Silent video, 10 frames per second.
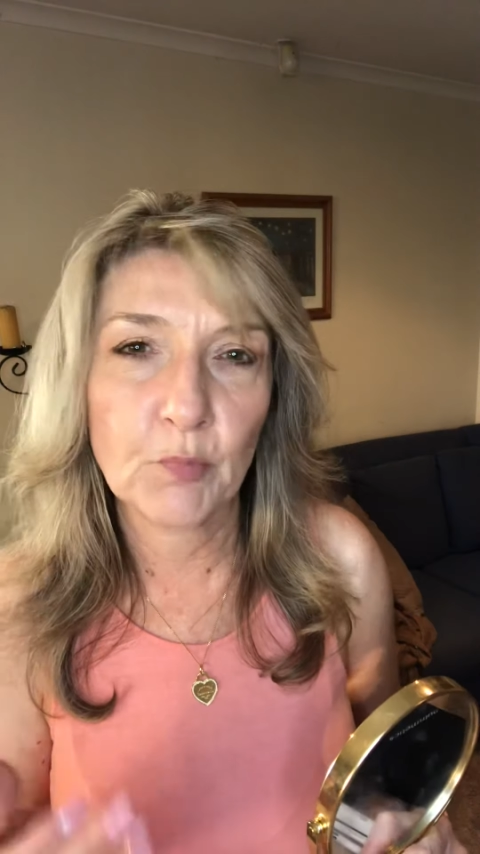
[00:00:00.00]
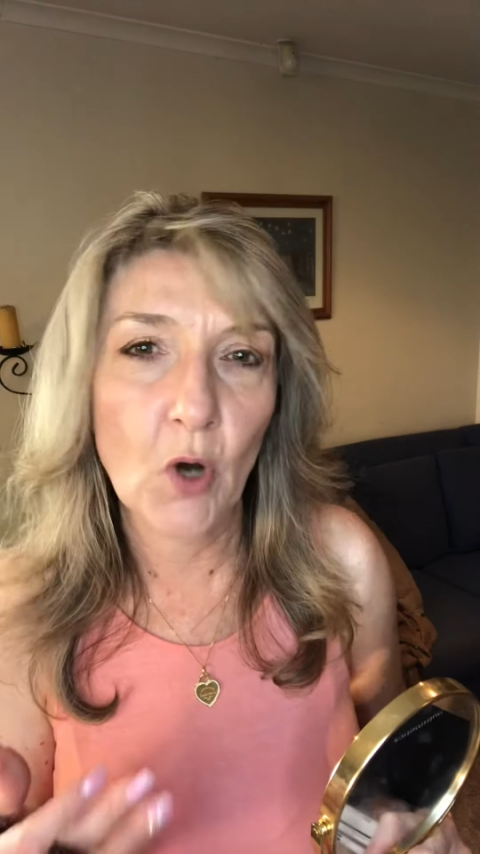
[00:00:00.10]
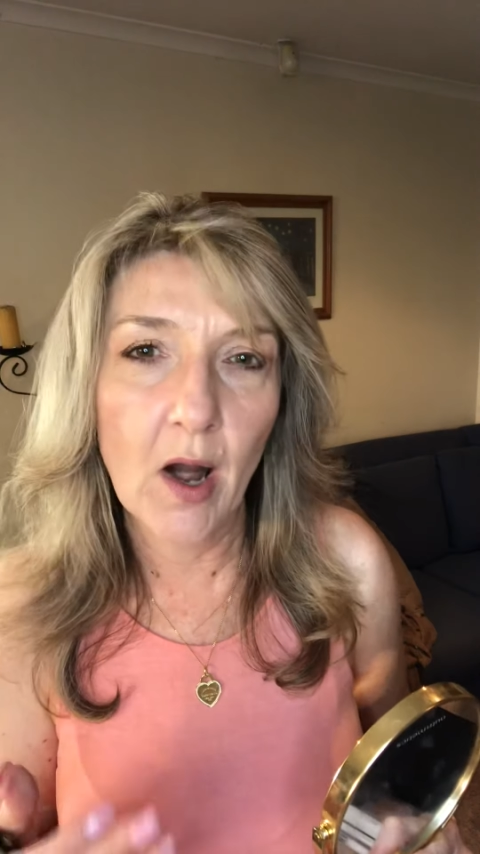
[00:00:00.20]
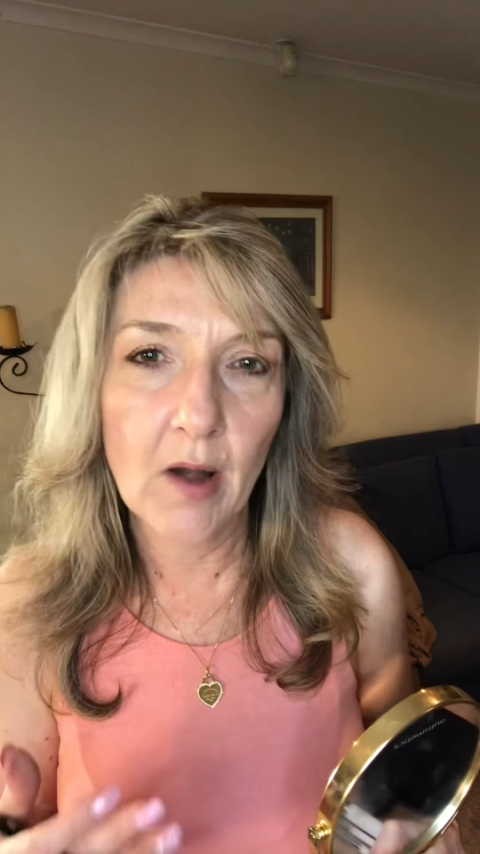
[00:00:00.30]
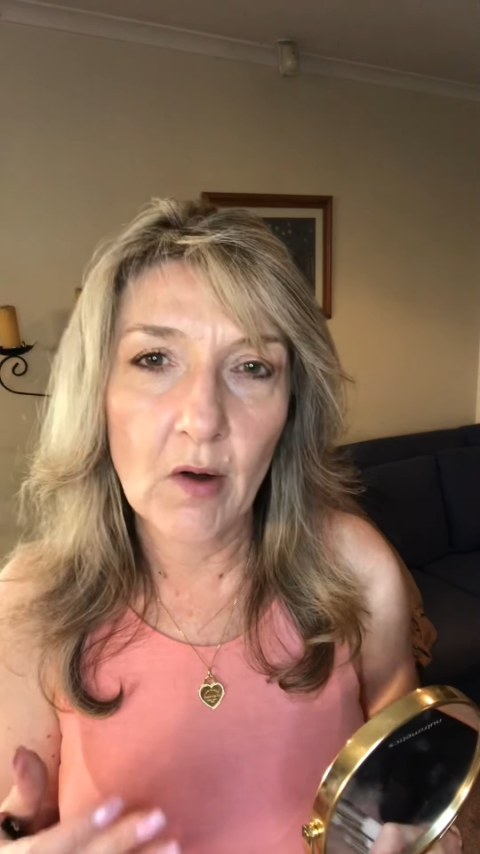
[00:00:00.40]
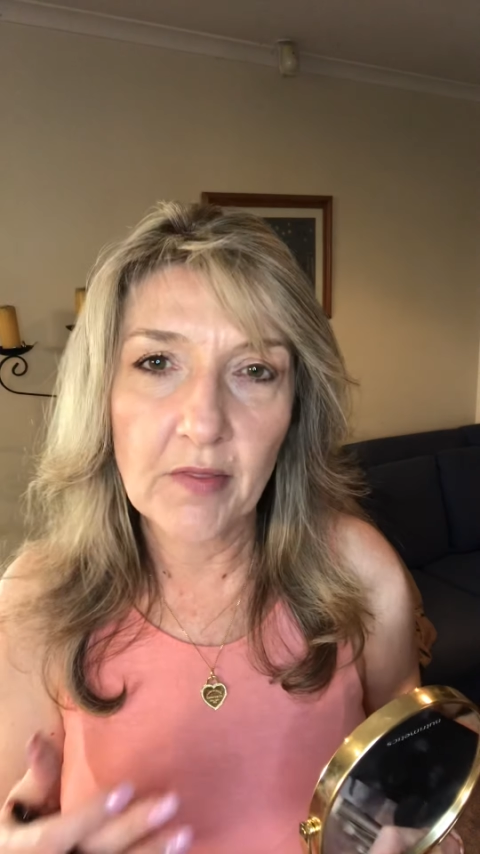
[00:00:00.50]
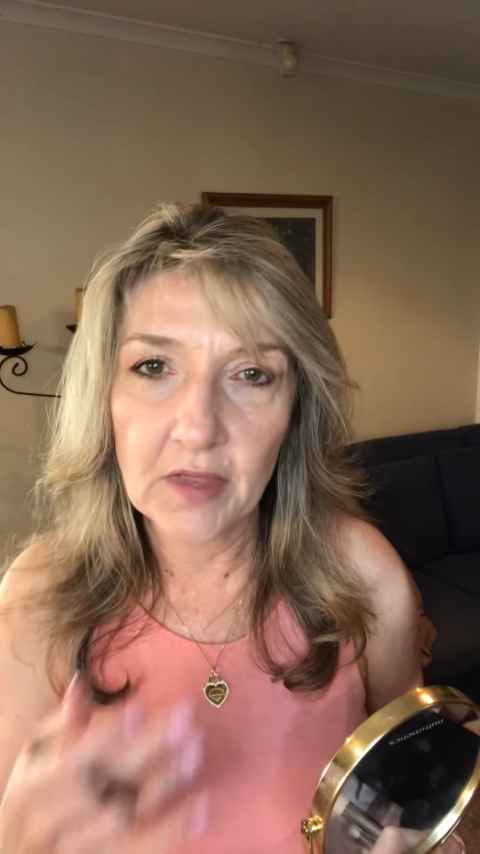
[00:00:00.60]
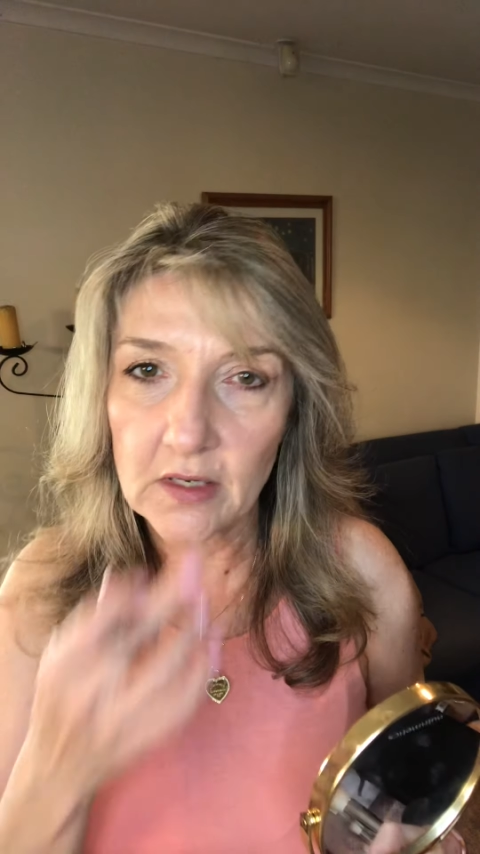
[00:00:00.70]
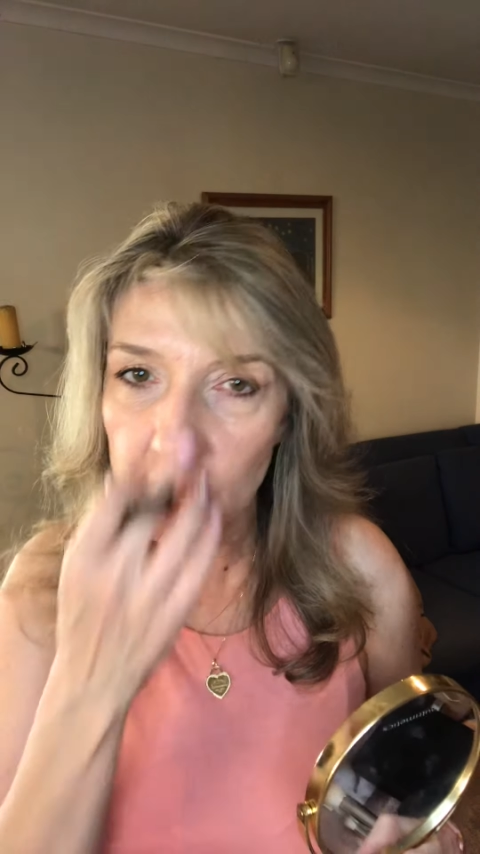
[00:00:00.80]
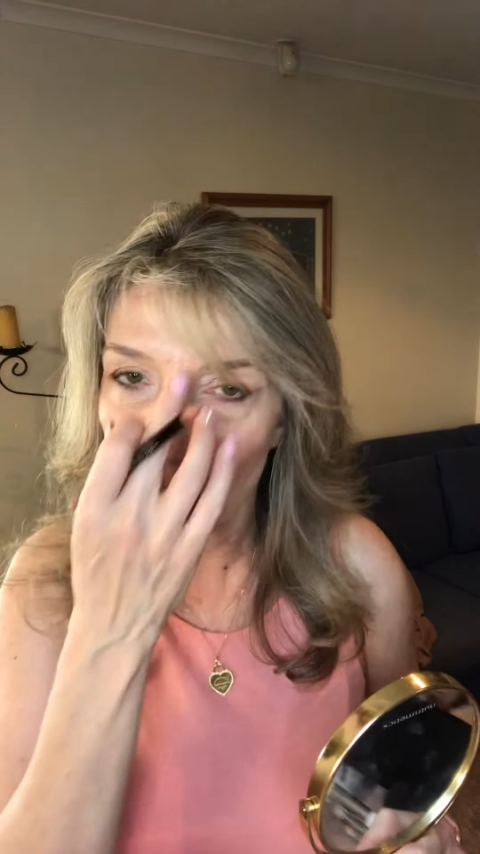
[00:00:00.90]
prior, I
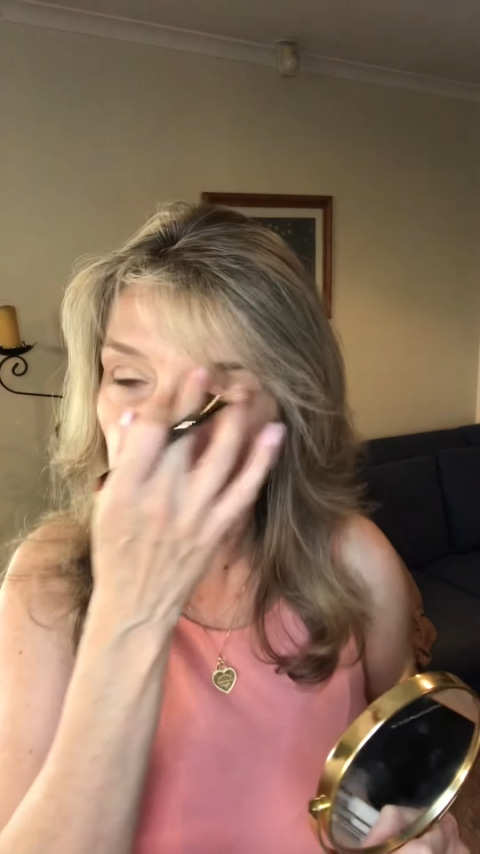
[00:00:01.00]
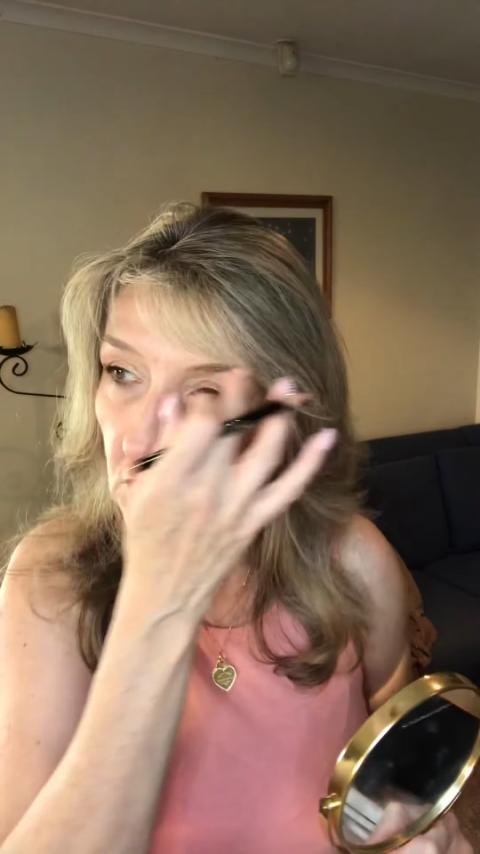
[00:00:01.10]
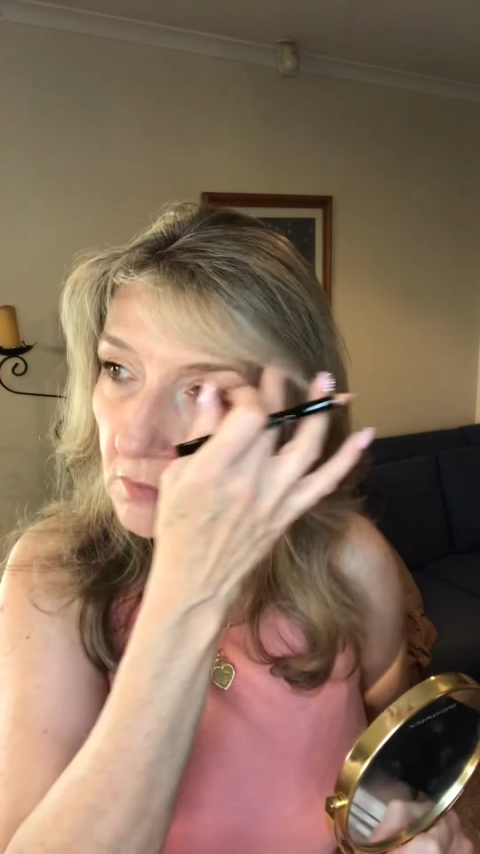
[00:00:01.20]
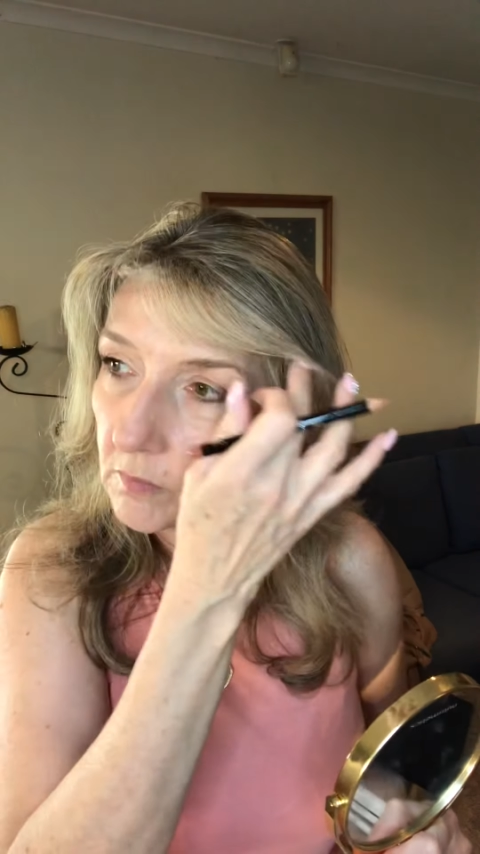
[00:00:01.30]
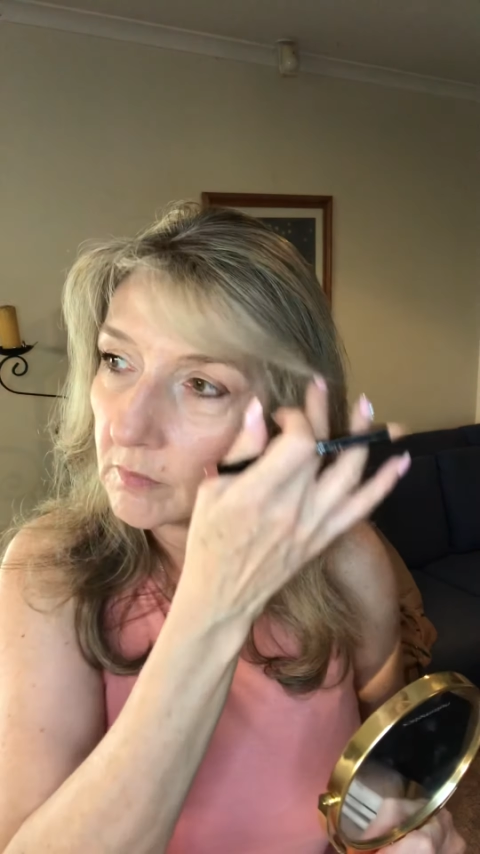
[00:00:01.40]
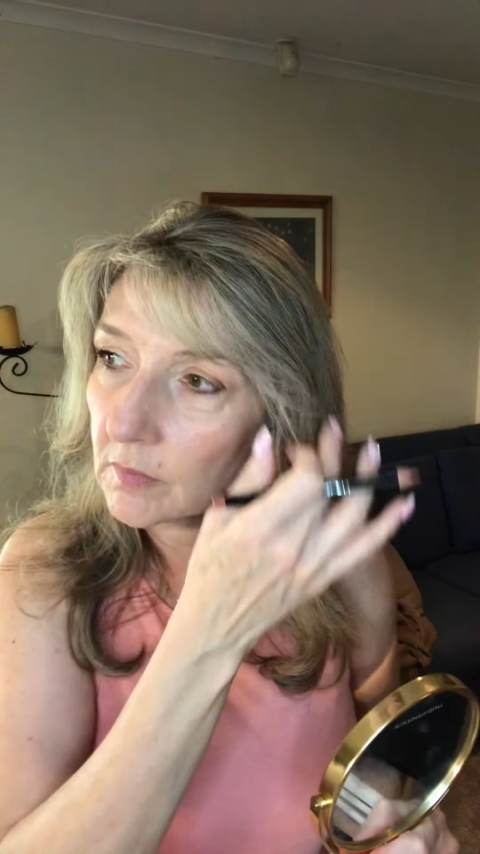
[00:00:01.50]
think, to